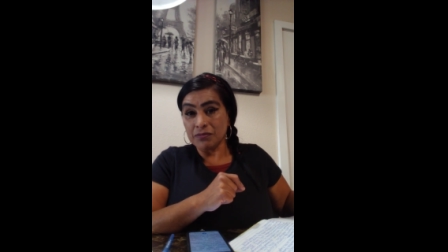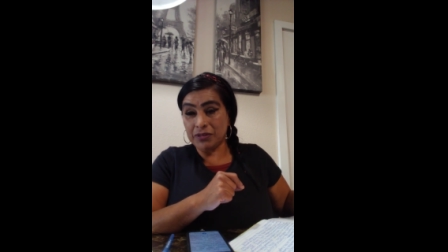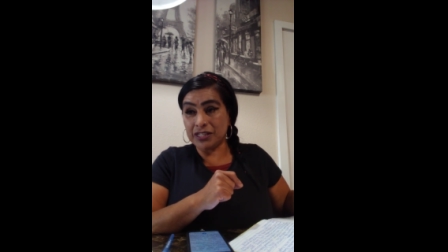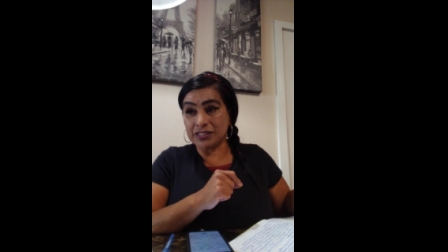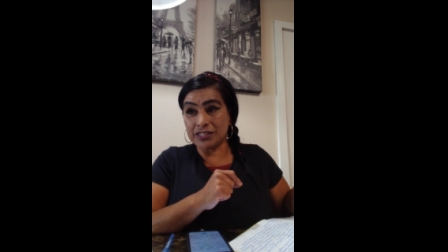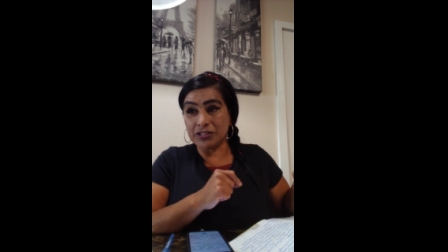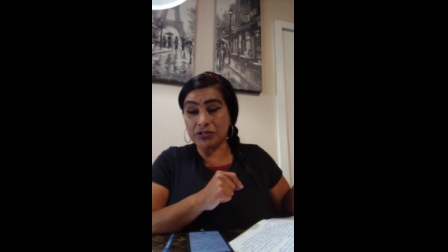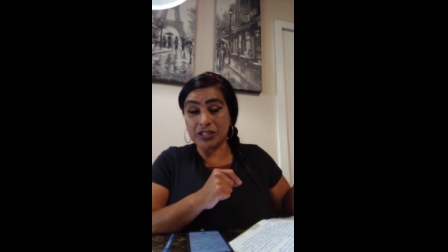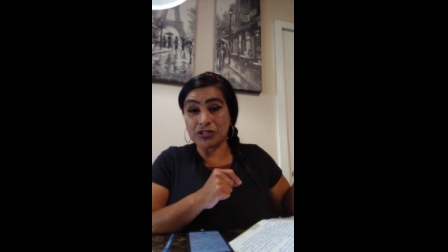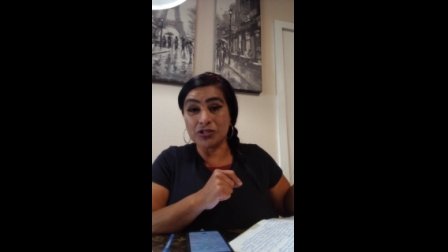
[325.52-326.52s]
Because then
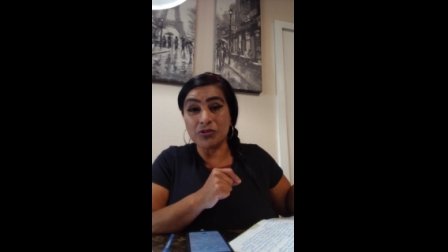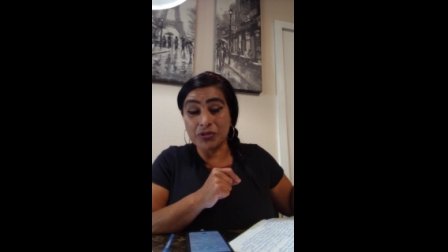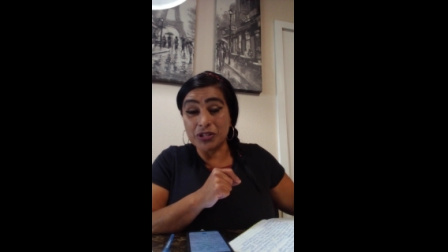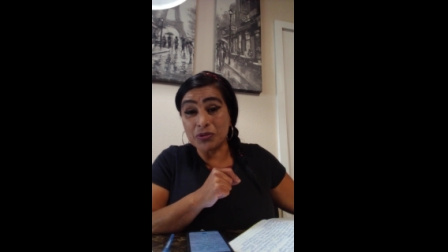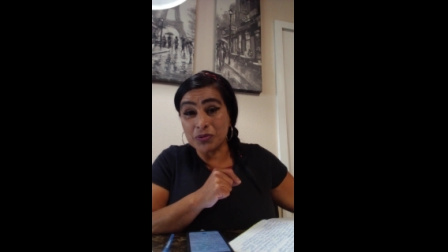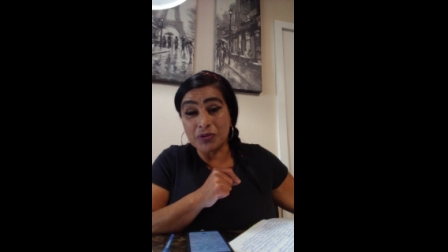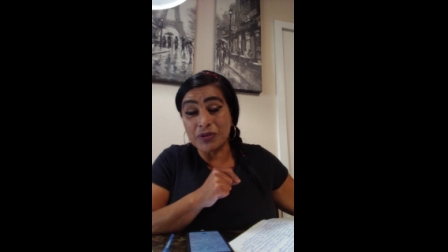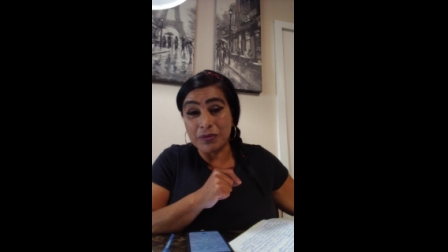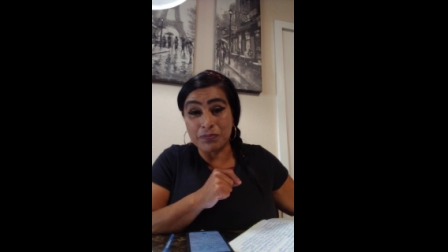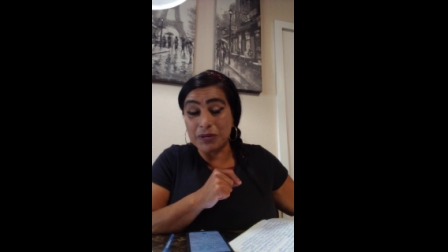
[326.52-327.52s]
you get to know that you were
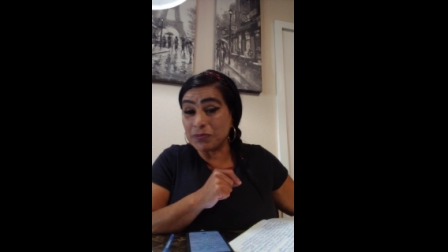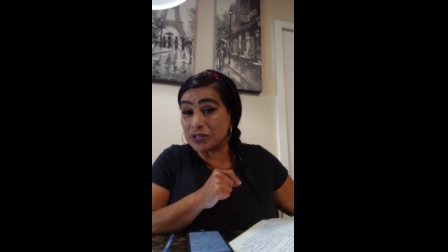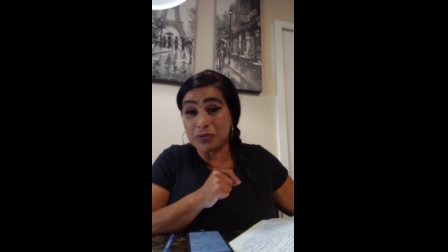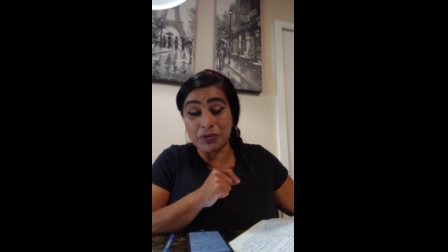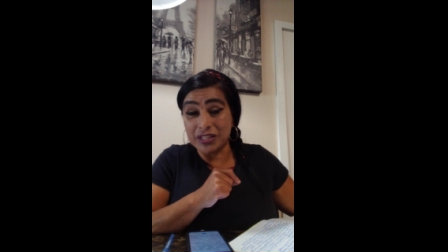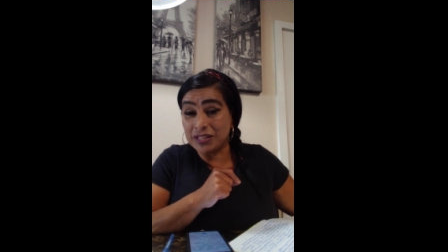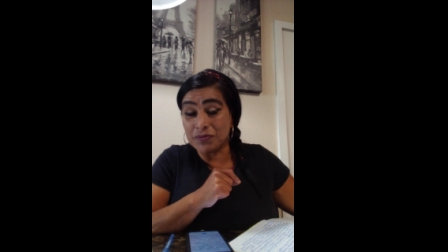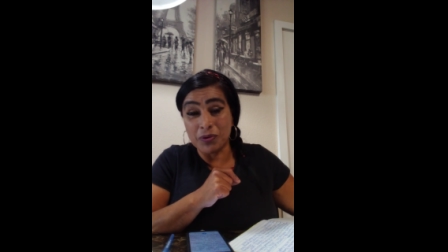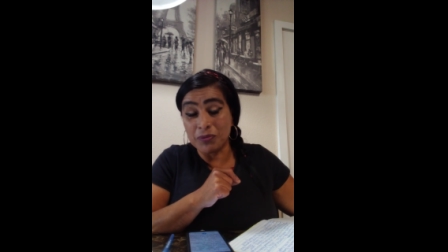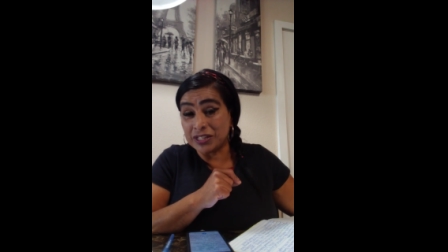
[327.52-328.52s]
around people that were
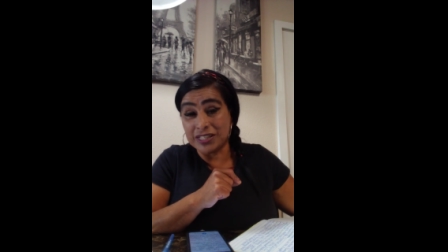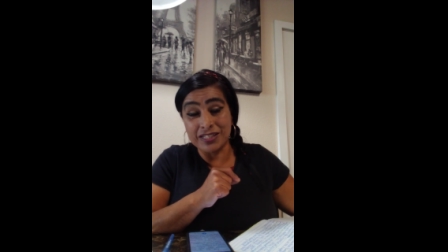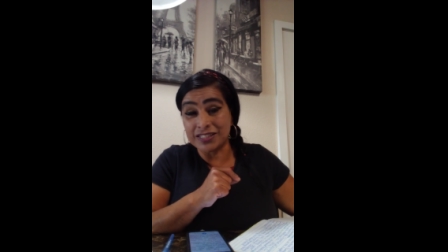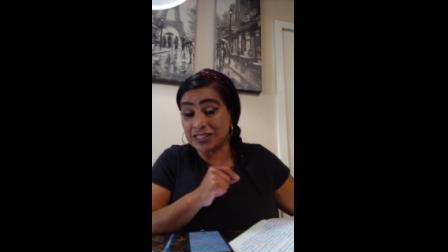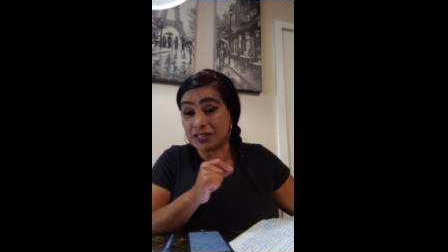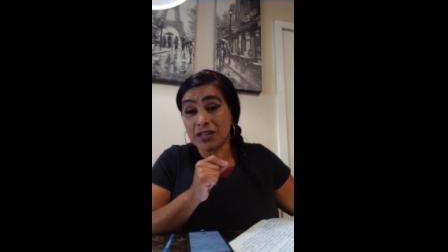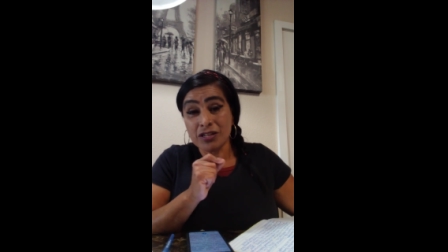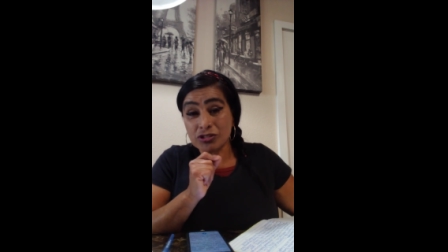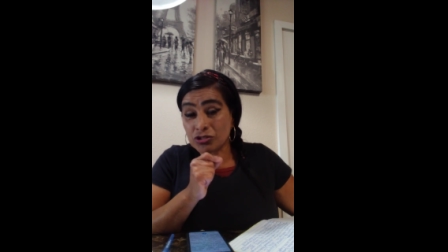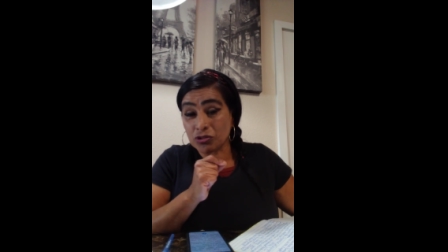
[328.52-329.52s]
evil and wanted nothing
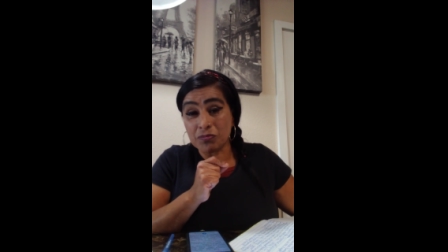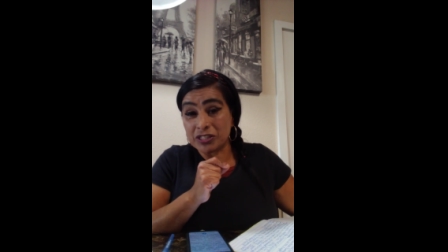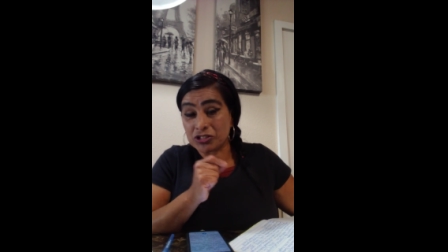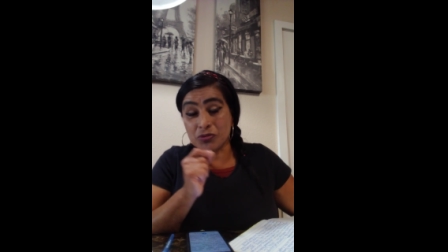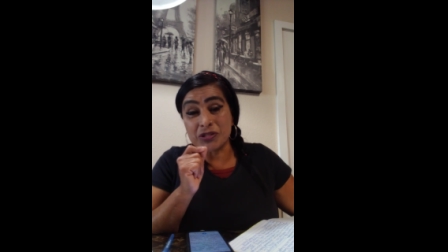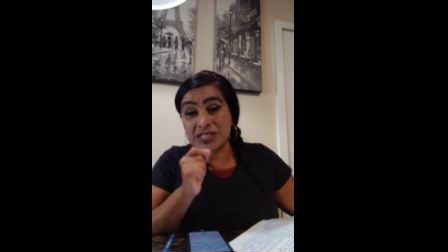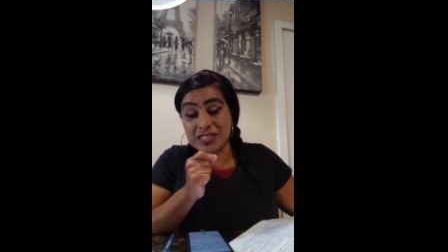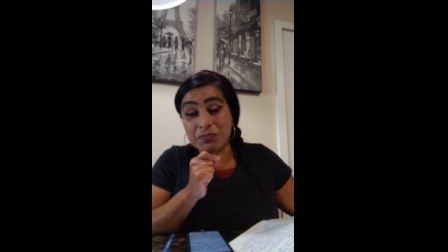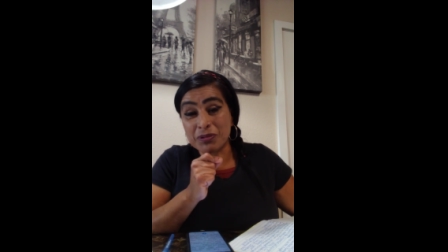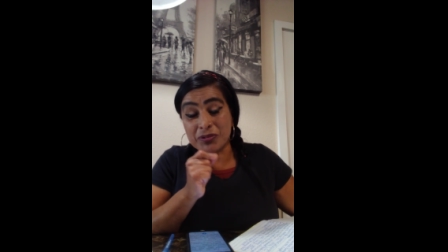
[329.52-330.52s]
so much. You were
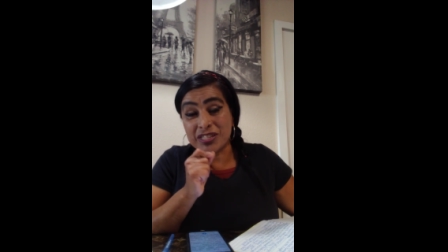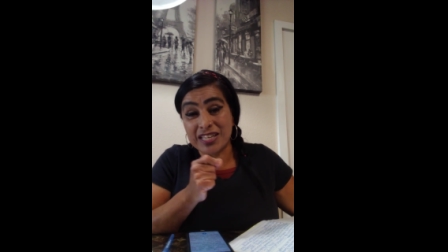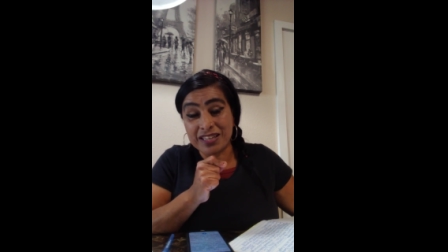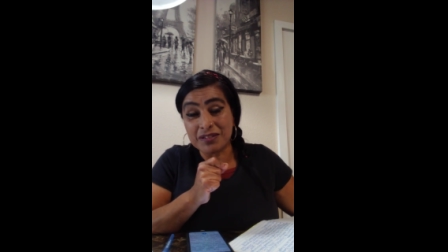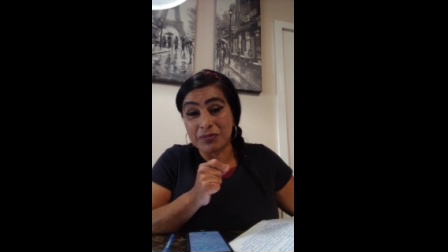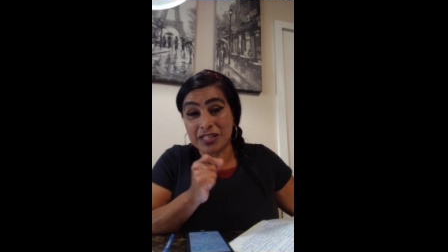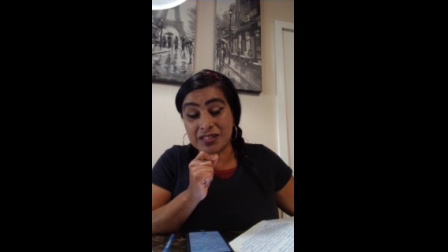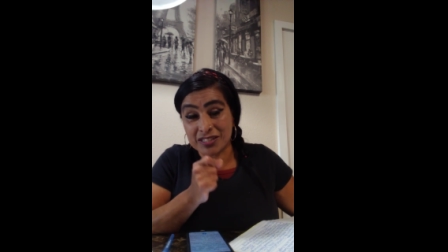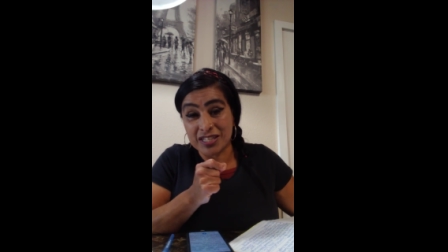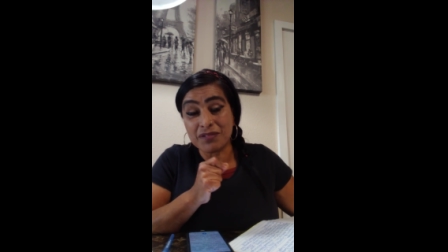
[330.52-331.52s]
sleeping with the enemy,
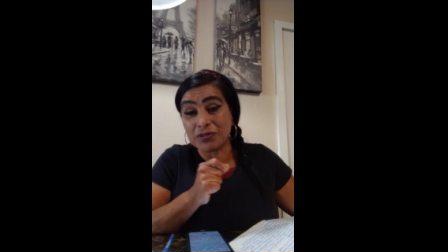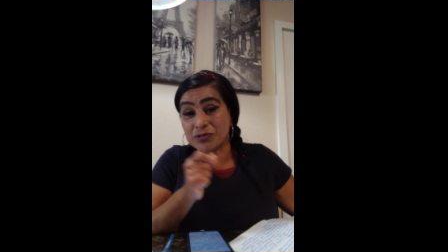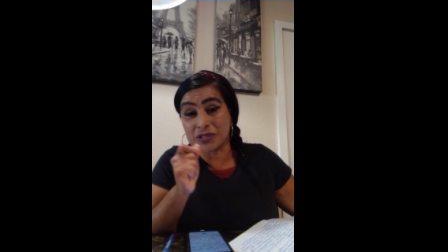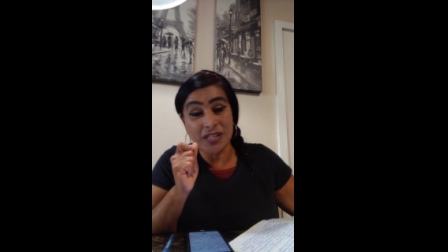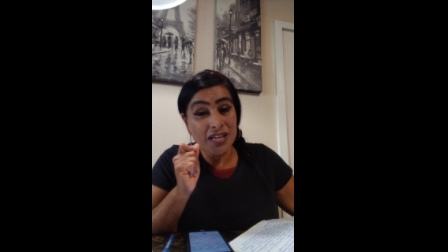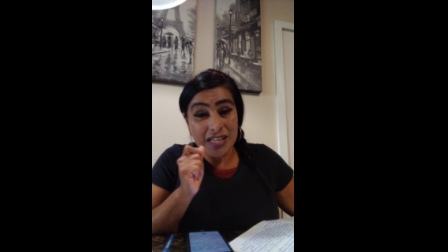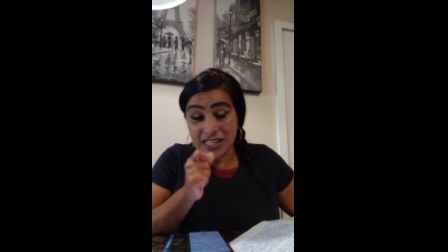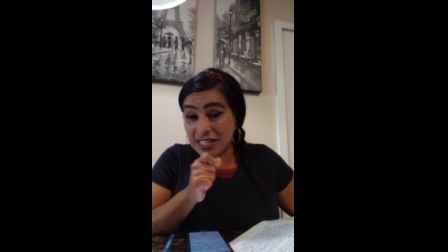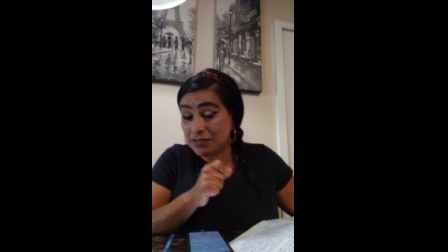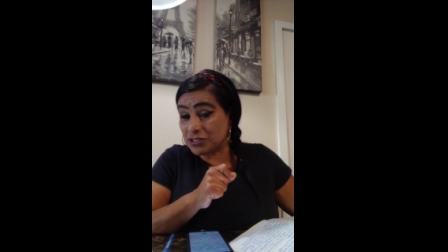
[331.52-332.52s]
the devils,
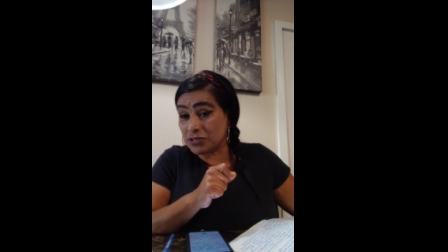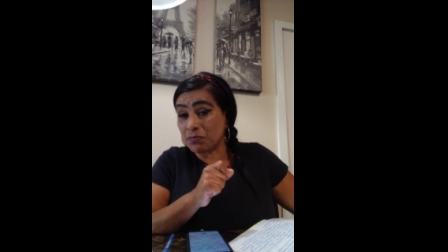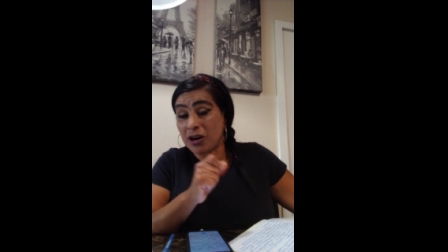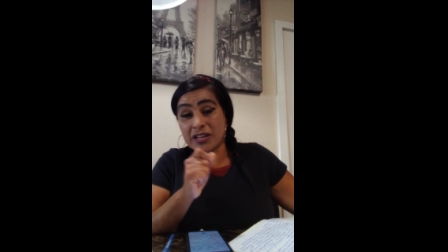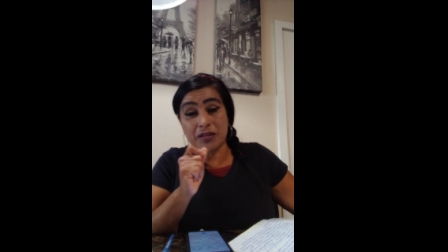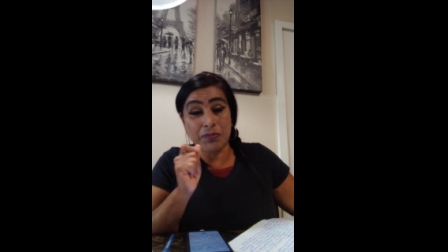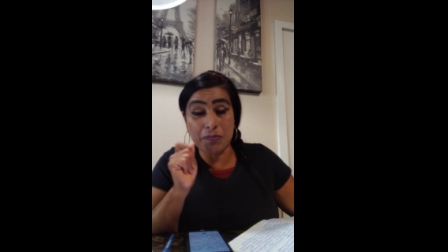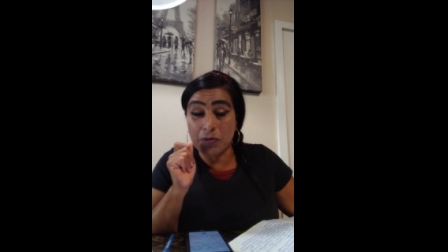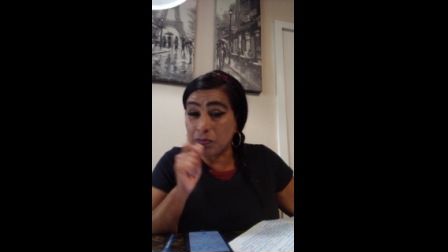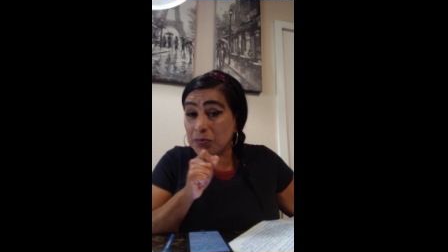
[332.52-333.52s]
demonic
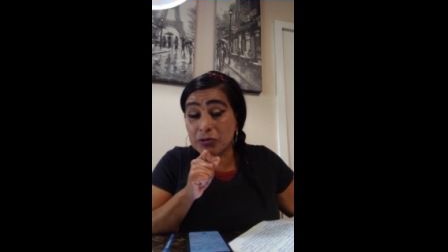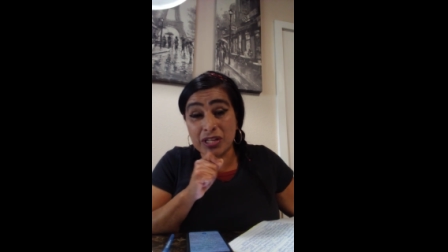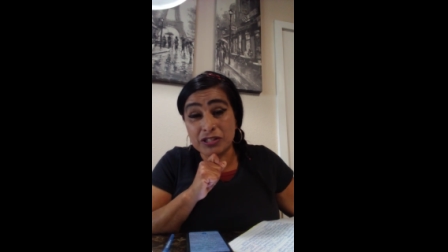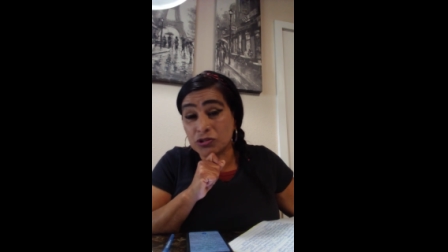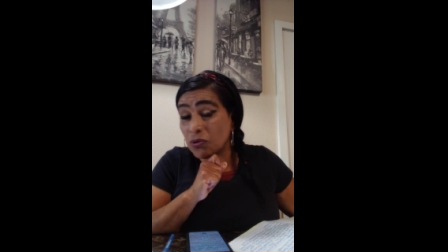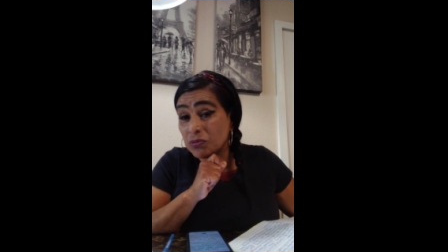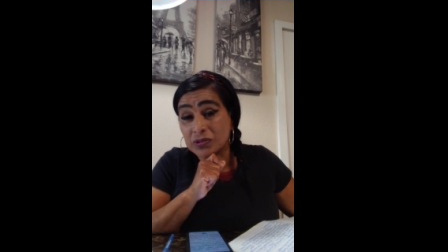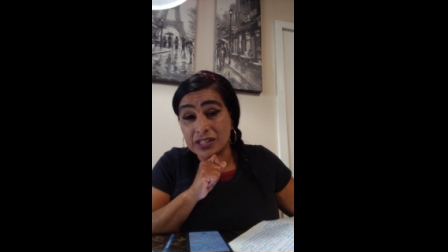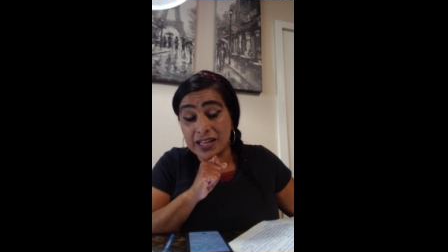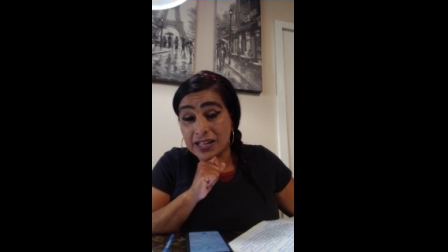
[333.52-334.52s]
people, people that
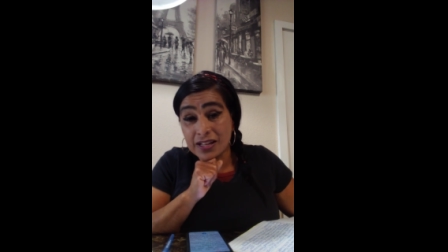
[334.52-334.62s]
don't